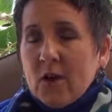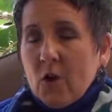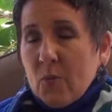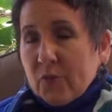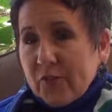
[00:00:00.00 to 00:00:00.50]

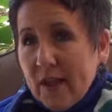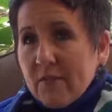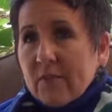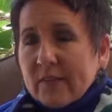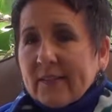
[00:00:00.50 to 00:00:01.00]
almost
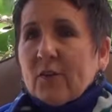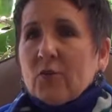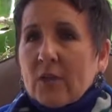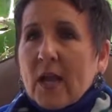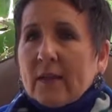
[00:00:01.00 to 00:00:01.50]
every
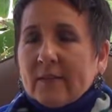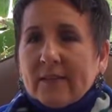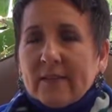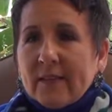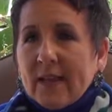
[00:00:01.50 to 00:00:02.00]
single night
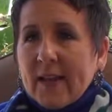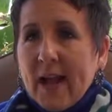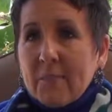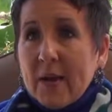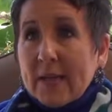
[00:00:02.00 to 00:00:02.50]
that
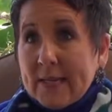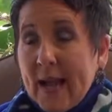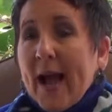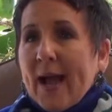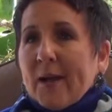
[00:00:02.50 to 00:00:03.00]
I might
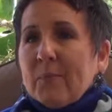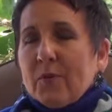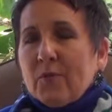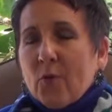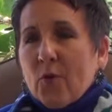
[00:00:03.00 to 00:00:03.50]
die
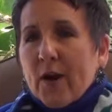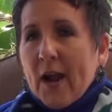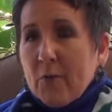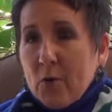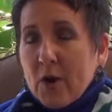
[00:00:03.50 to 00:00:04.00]
before
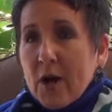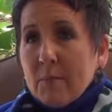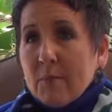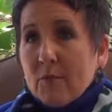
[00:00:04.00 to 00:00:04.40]
I woke up,